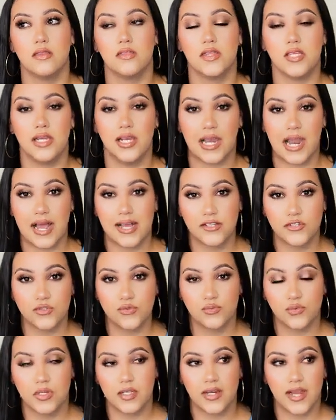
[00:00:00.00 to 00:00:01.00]
The
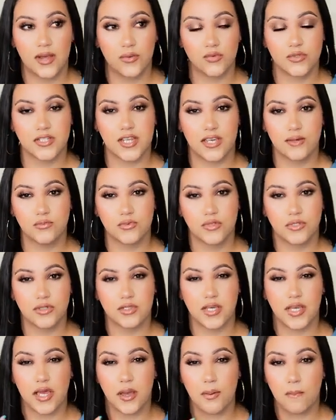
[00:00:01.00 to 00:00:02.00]
last one, I was able to
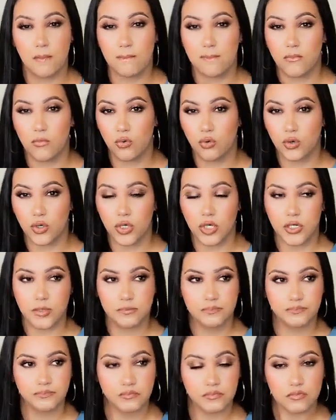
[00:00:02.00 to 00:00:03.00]
get
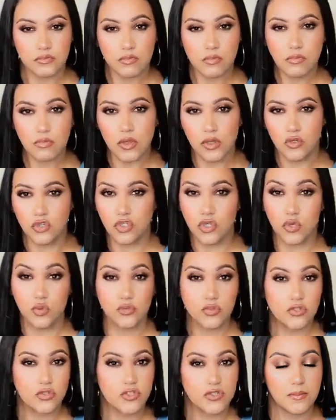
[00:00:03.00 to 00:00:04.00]
more
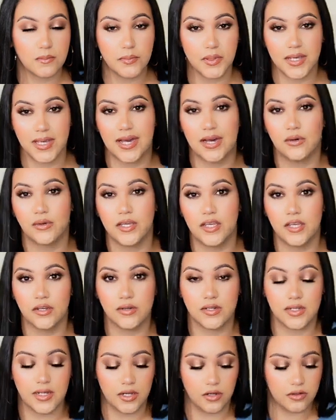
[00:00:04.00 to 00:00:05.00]
notes jumping out here
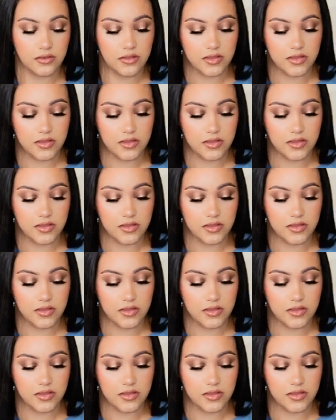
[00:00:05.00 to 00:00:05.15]
and there.